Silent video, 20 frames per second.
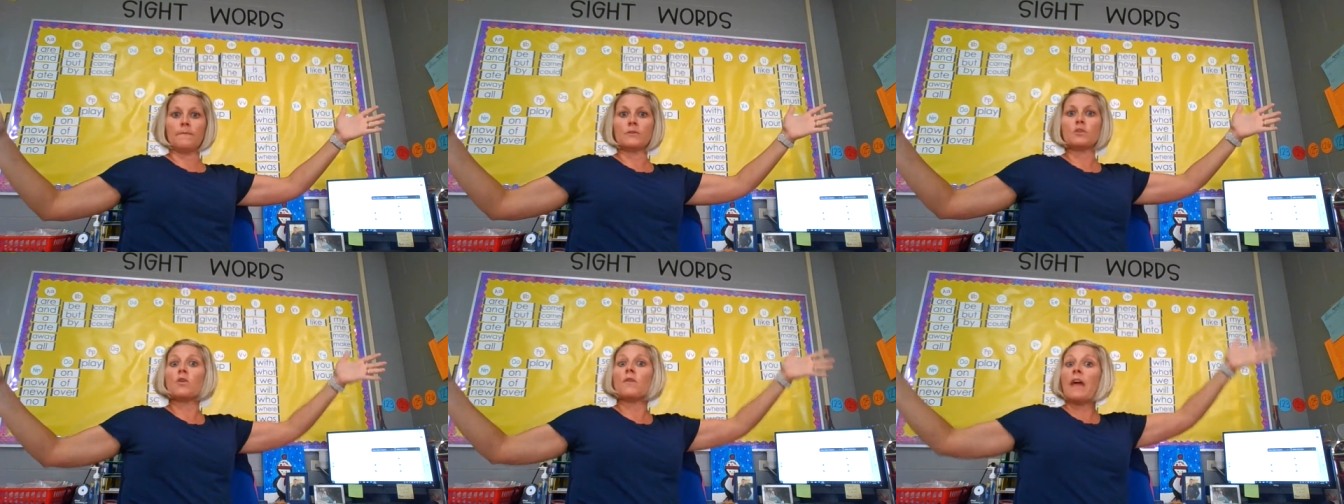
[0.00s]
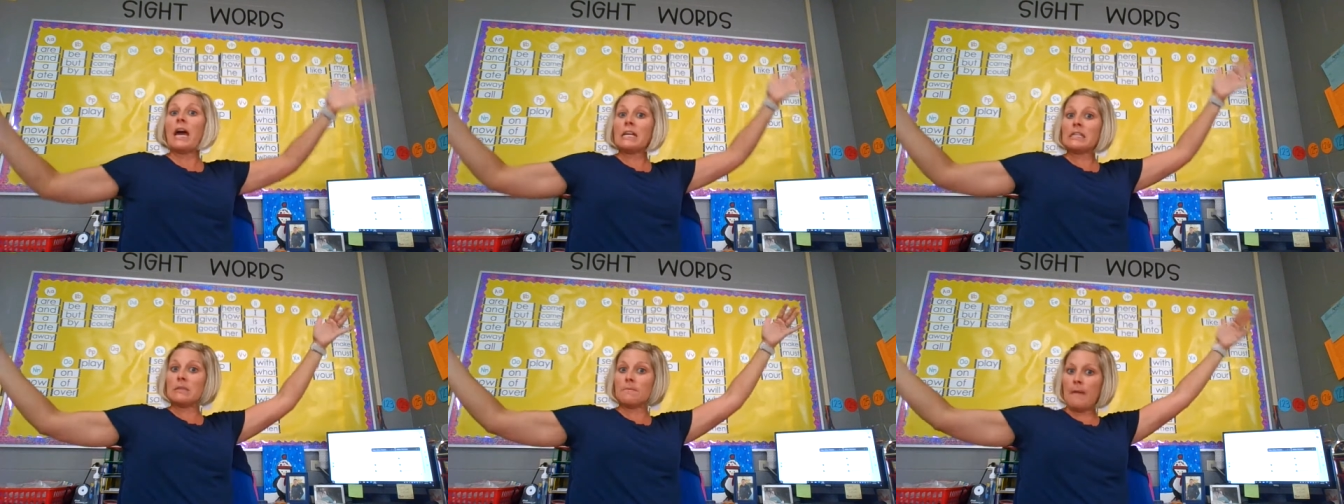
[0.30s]
So
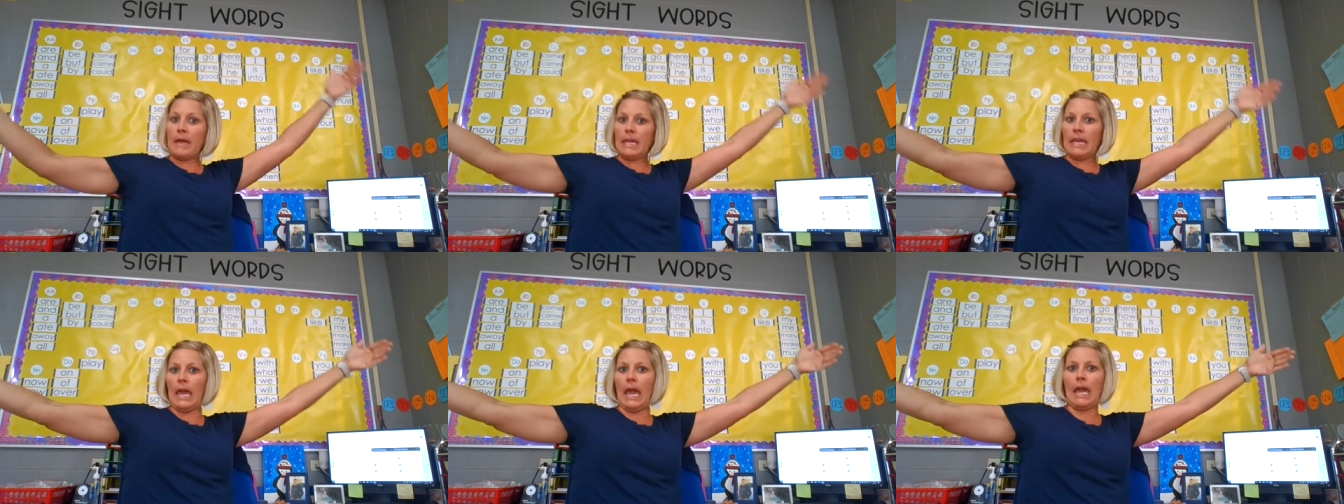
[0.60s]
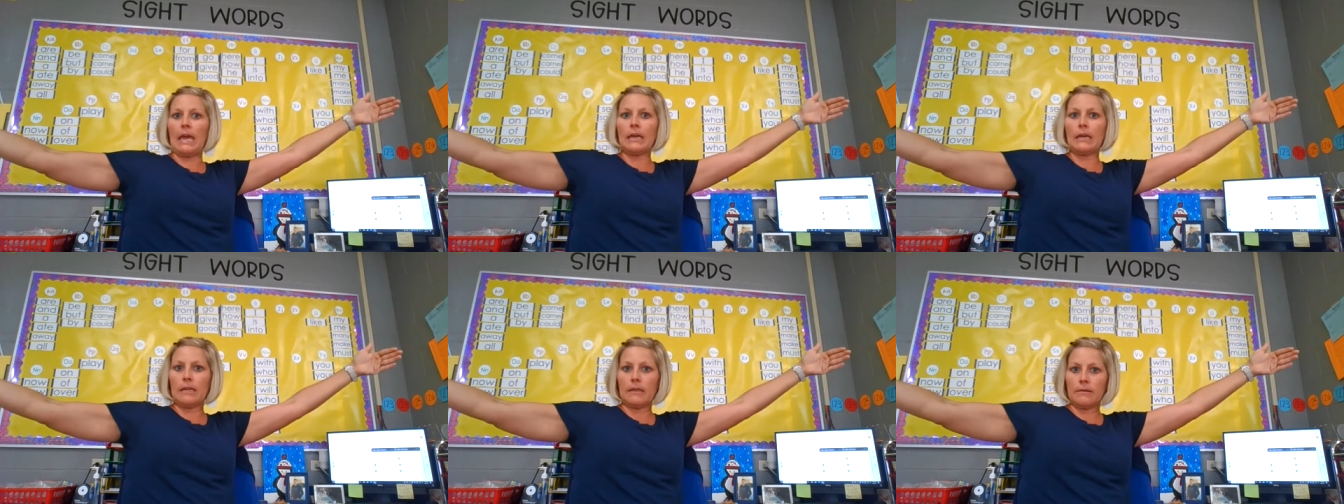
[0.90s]
that's my
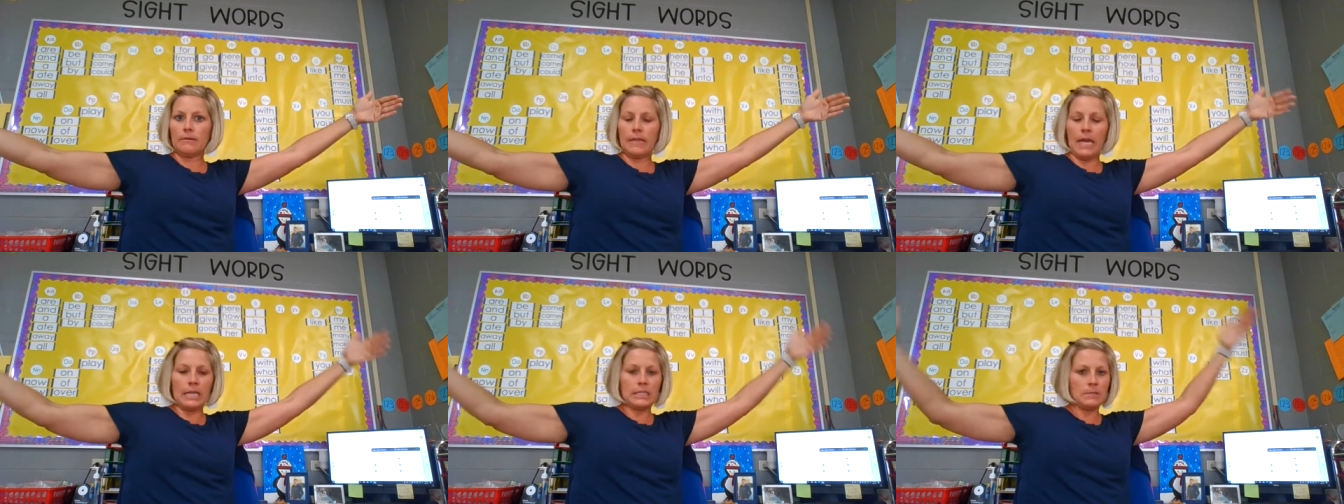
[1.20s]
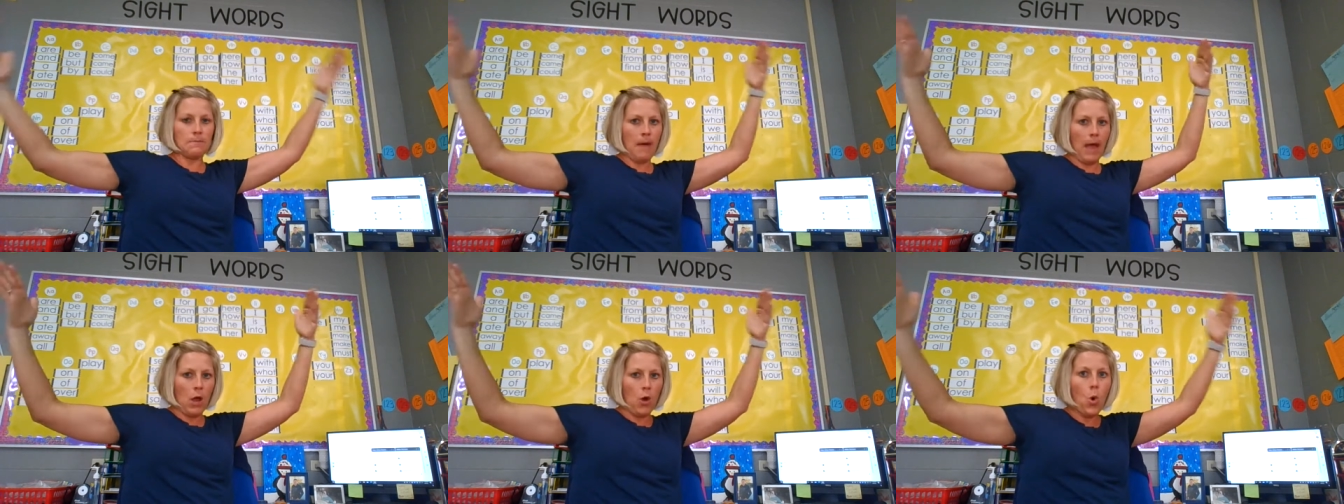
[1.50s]
cake.
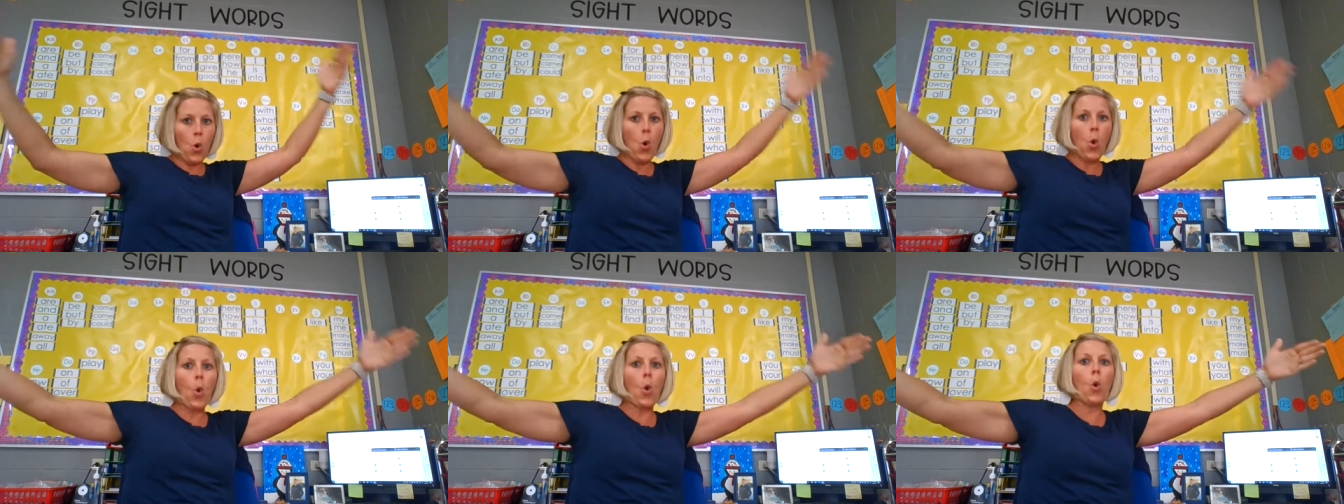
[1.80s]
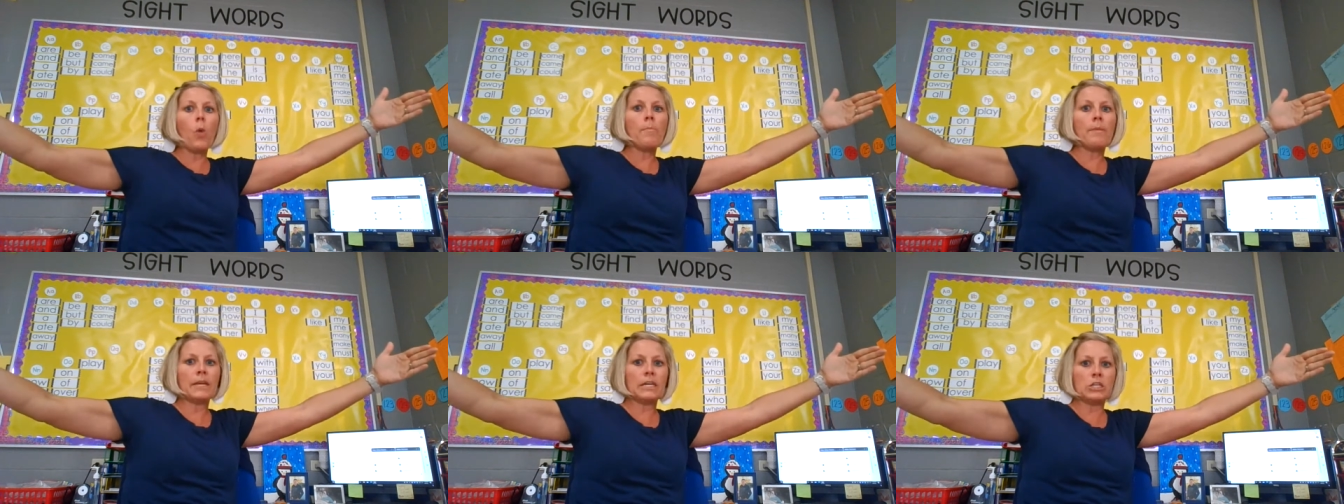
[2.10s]
That's my
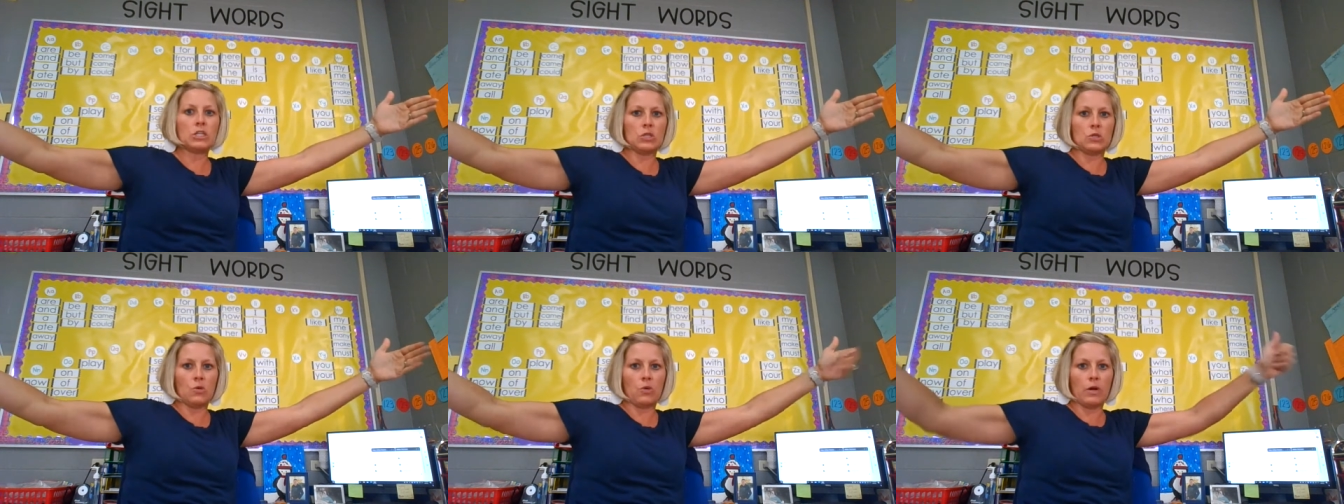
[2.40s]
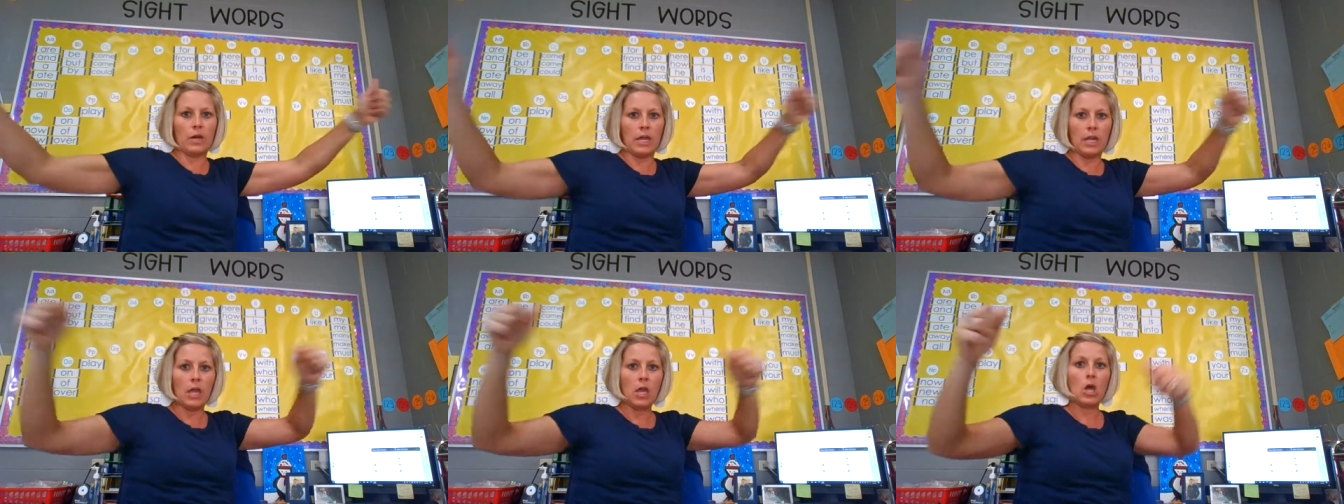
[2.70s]
whole big
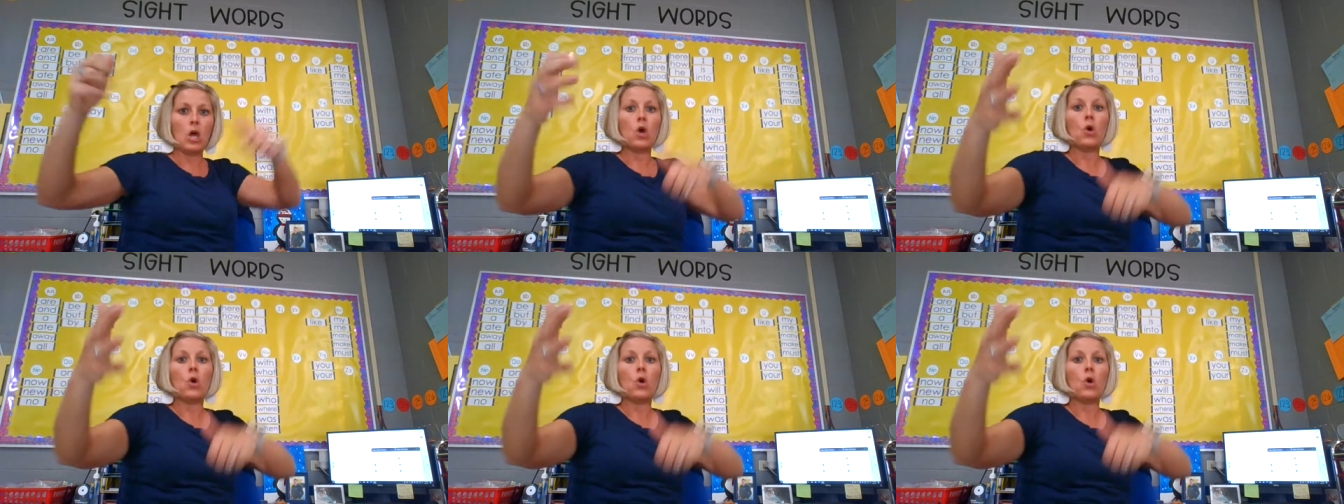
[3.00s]
story.